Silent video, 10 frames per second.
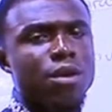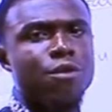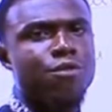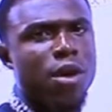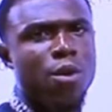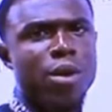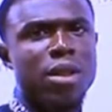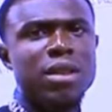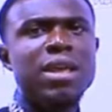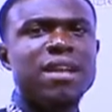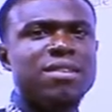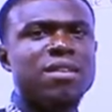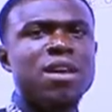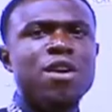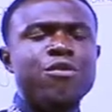Farewell. Yes,
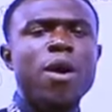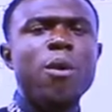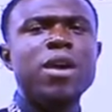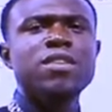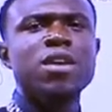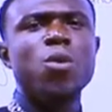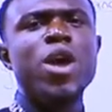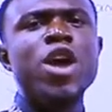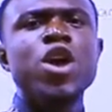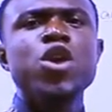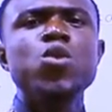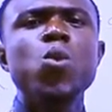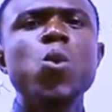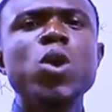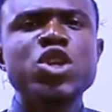farewell is a way you
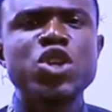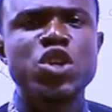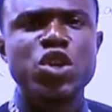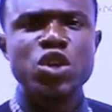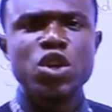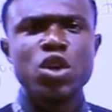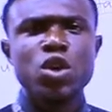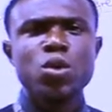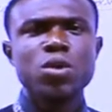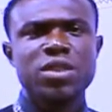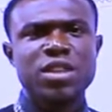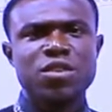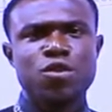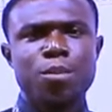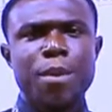wish good
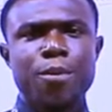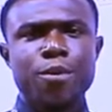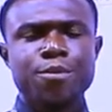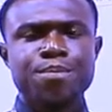things to people.